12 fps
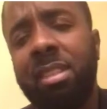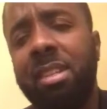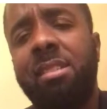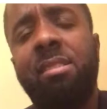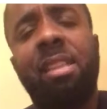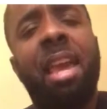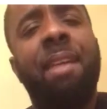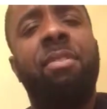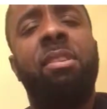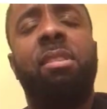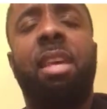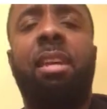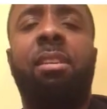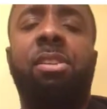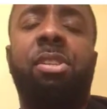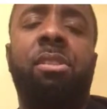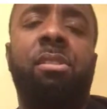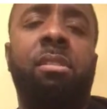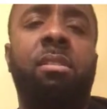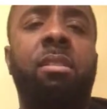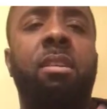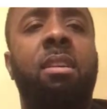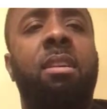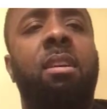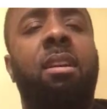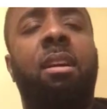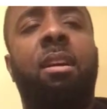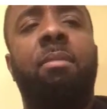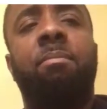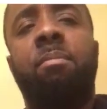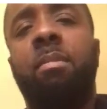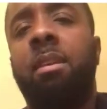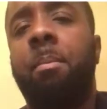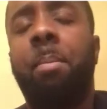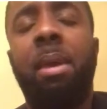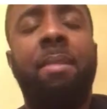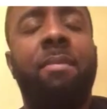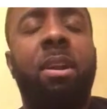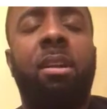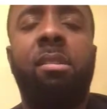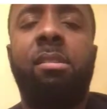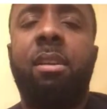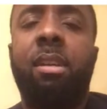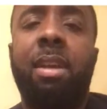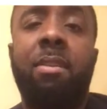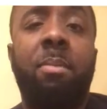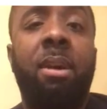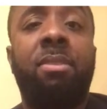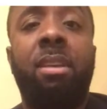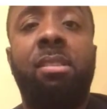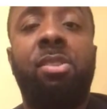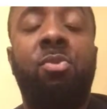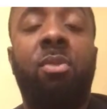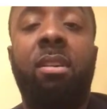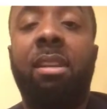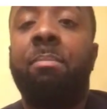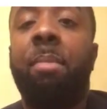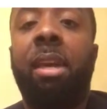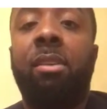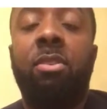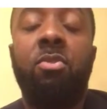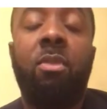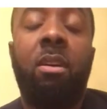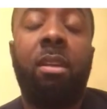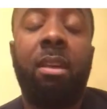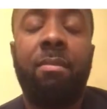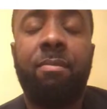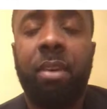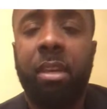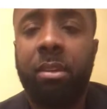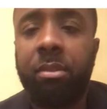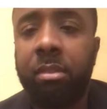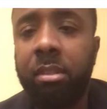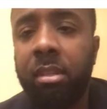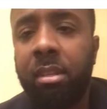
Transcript: stand for the sake of the children, being very concerned that everybody thinks that you all didn't make it or you all have failed,